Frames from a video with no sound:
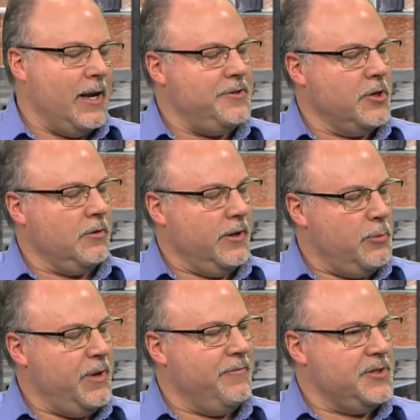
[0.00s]
kind of took a
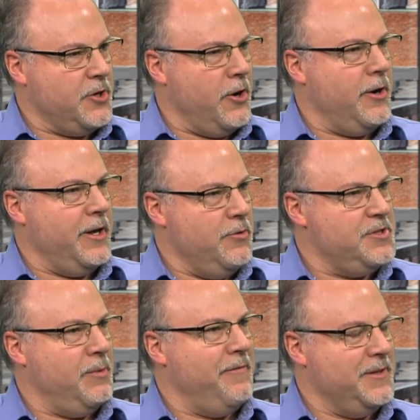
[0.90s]
little bit of a turn. I
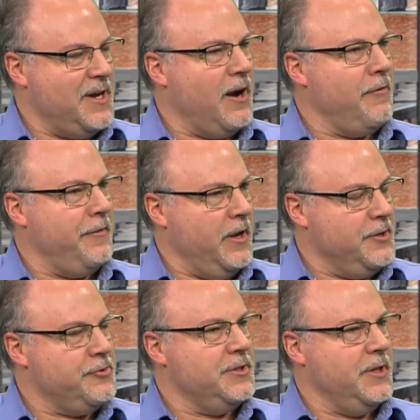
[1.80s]
used my photography
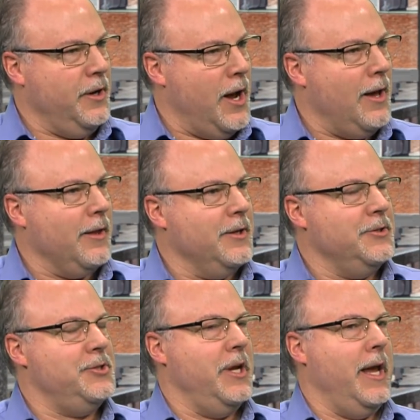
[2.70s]
interest and
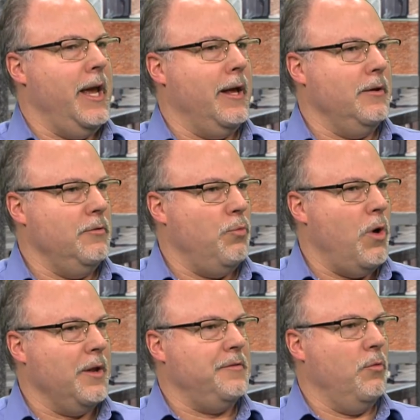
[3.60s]
knowledge and
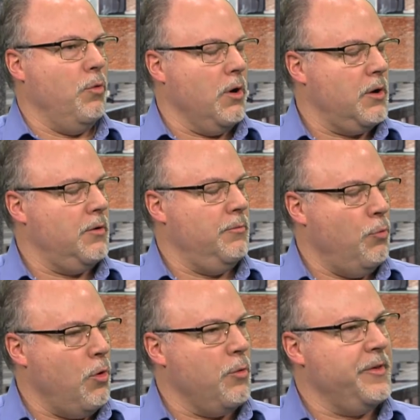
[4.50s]
wanted to work
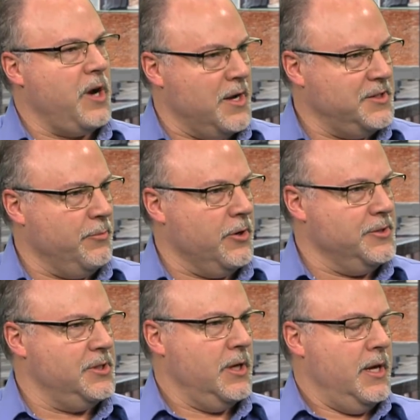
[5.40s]
more with
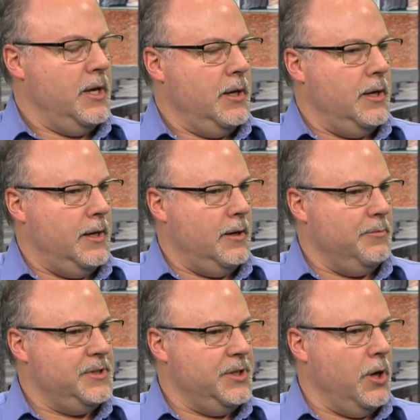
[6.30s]
customers. Okay.
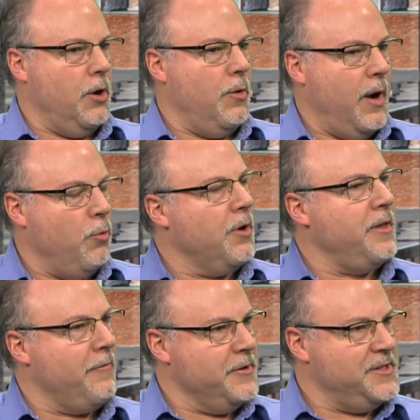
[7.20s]
So I worked
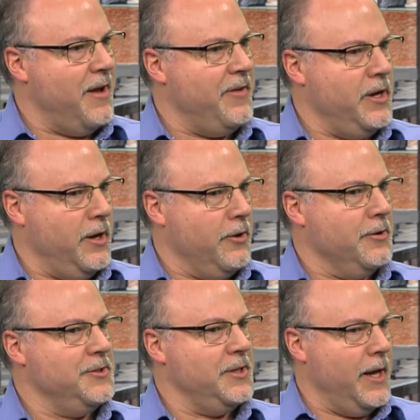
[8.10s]
there for 7 years,